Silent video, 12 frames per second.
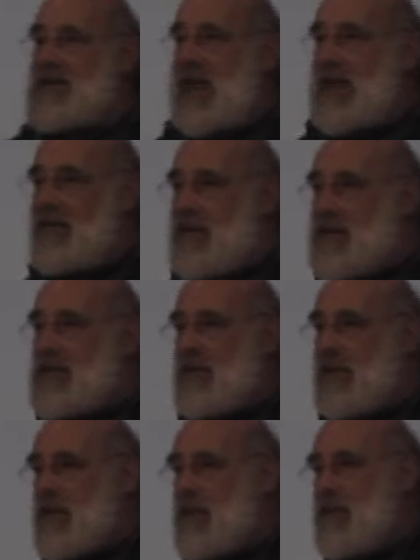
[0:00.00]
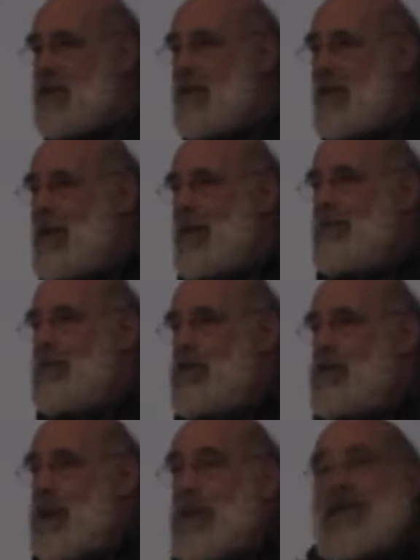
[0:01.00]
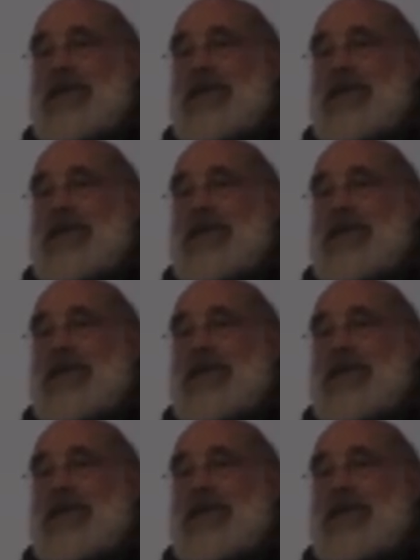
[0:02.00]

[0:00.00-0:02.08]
the state of Israel, but